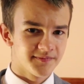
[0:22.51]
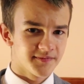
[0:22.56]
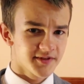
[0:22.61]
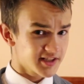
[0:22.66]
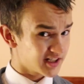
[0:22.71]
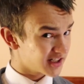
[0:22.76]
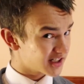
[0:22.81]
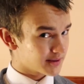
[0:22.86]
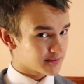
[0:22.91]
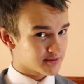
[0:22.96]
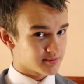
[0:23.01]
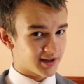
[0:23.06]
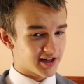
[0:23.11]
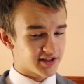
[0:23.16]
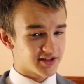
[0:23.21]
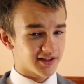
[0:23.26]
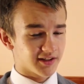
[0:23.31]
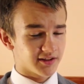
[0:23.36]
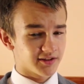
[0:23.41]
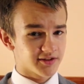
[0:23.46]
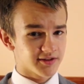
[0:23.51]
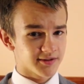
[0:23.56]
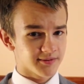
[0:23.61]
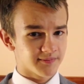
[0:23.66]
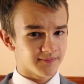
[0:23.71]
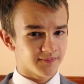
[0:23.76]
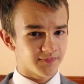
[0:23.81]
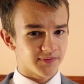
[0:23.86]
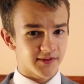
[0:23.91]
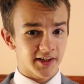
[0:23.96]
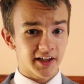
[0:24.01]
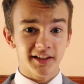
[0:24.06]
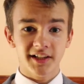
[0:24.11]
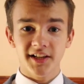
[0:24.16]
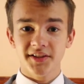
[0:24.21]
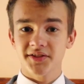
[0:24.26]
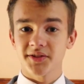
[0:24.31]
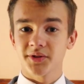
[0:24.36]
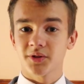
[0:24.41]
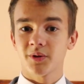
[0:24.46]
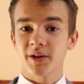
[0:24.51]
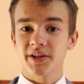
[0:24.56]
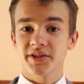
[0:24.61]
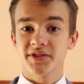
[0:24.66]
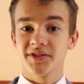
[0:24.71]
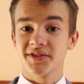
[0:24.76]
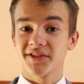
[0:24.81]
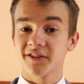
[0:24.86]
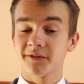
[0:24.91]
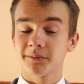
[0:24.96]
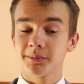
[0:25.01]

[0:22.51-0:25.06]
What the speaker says: So now comes my challenge. I'll answer the questions that